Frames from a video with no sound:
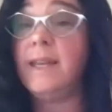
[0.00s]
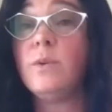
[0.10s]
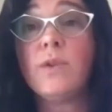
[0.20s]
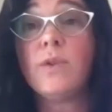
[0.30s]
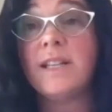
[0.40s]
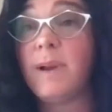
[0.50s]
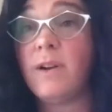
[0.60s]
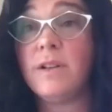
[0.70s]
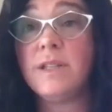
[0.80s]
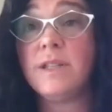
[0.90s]
Lead with
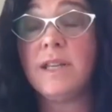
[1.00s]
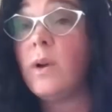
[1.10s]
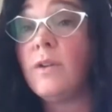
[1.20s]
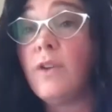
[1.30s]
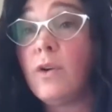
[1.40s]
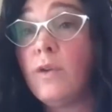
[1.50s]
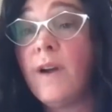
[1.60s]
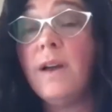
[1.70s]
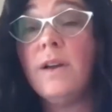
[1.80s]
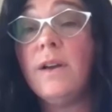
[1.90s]
transparency is one of our
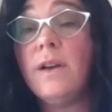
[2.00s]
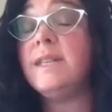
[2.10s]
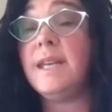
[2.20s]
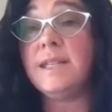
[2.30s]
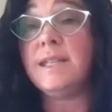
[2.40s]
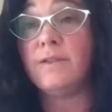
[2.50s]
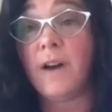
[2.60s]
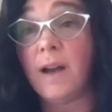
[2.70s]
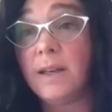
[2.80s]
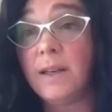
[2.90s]
core values. It's easy
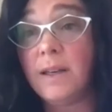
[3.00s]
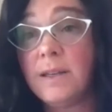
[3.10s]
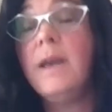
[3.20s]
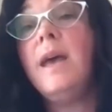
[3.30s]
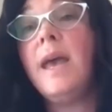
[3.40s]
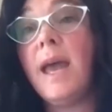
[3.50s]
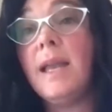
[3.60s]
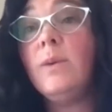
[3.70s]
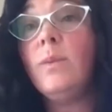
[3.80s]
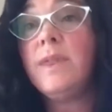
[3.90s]
to find.
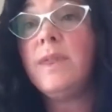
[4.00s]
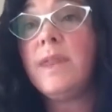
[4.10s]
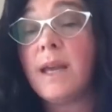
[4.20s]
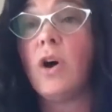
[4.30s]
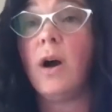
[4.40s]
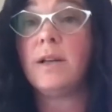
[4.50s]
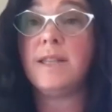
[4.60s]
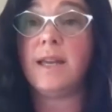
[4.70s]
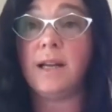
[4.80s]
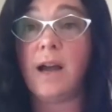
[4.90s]
Anyone that can
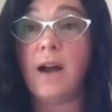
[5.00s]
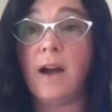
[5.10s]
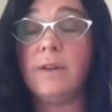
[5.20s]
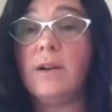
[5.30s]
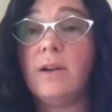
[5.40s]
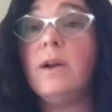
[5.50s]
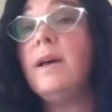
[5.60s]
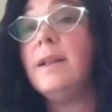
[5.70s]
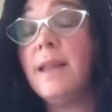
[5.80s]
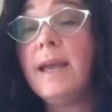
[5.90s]
talk to that in a cover
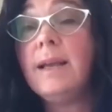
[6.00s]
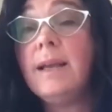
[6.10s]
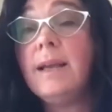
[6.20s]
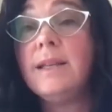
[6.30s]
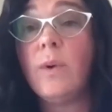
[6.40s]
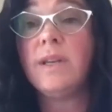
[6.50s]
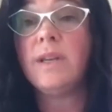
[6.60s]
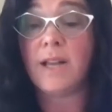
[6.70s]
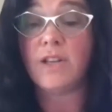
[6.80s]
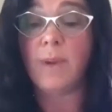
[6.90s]
letter likely is
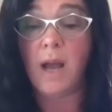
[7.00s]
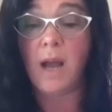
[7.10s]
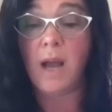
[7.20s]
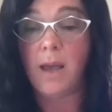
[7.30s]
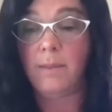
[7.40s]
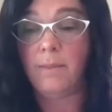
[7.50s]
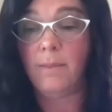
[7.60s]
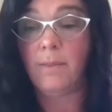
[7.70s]
going to catch my eye.